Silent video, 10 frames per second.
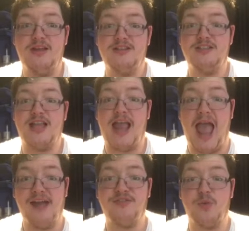To say
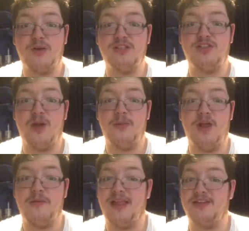everyone is so
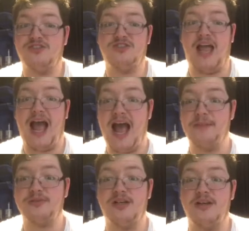below me, that's just
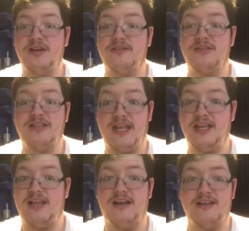absolutely
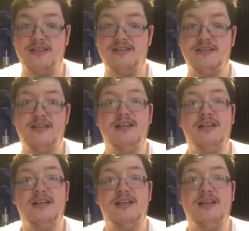ridiculous.